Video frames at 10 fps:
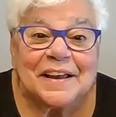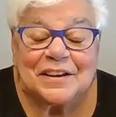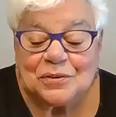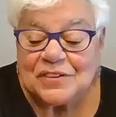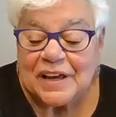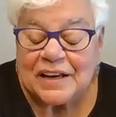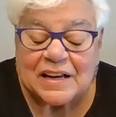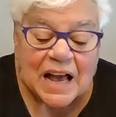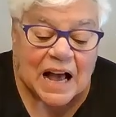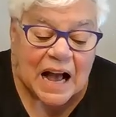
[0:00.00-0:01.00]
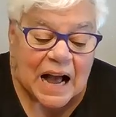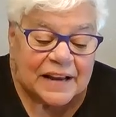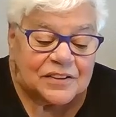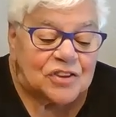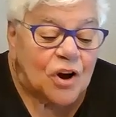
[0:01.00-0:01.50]
Like you said,
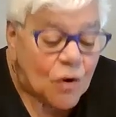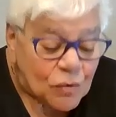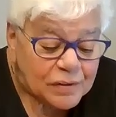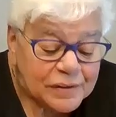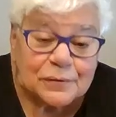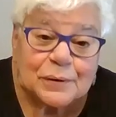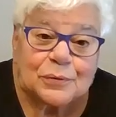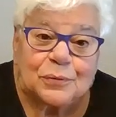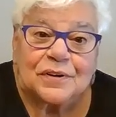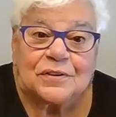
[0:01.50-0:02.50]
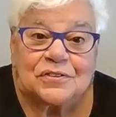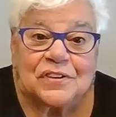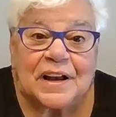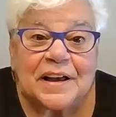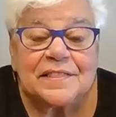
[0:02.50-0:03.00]
I totally agree with what you're
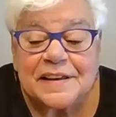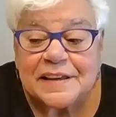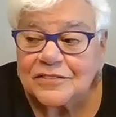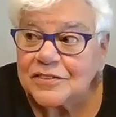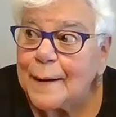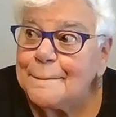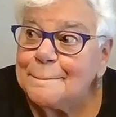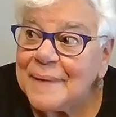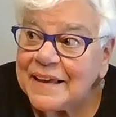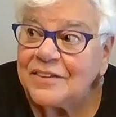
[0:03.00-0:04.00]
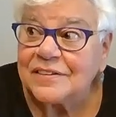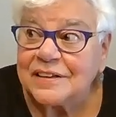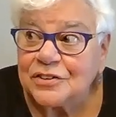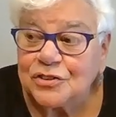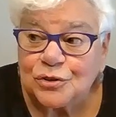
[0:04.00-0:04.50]
saying. I think it's
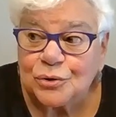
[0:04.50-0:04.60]
amazing